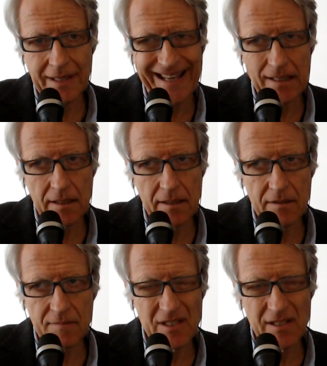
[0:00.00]
they had,
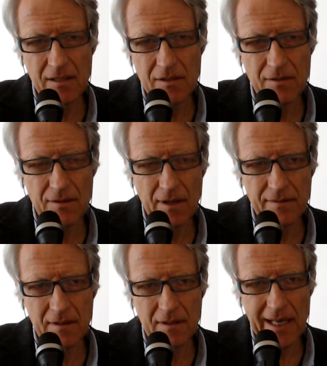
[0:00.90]
especially in
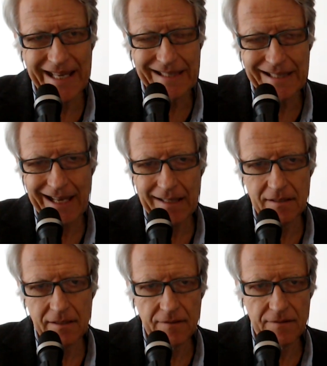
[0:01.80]
2008, they
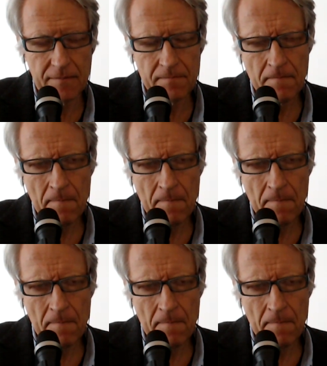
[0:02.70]
had these